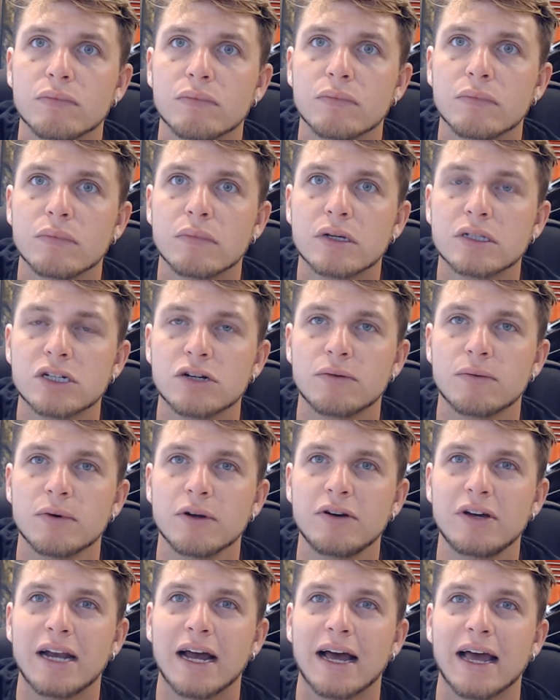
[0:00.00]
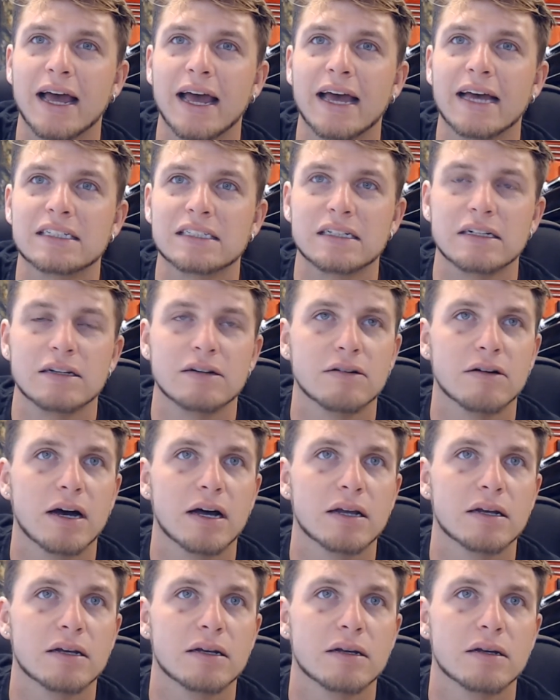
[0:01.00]
So they're really not asking a lot,
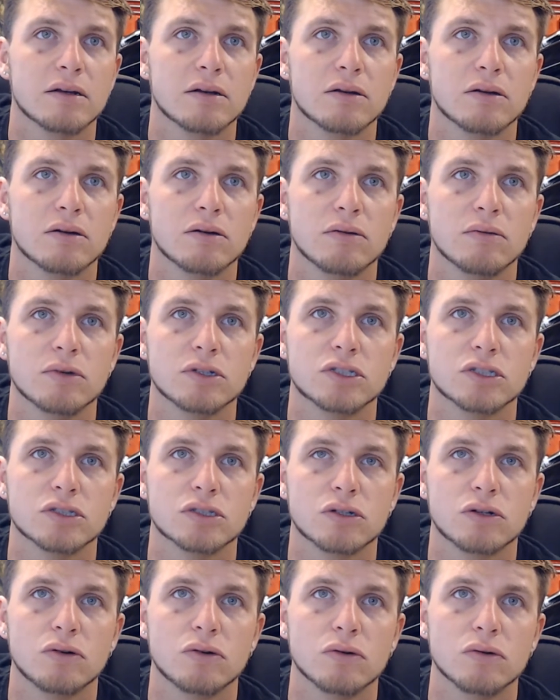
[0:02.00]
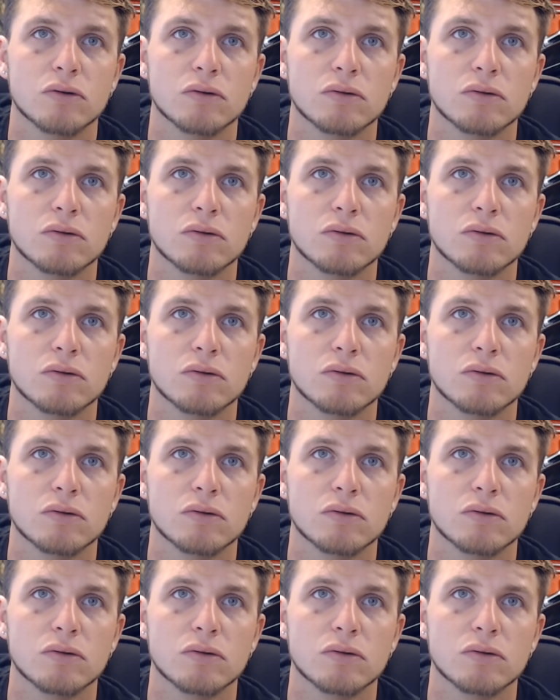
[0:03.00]
which is cool.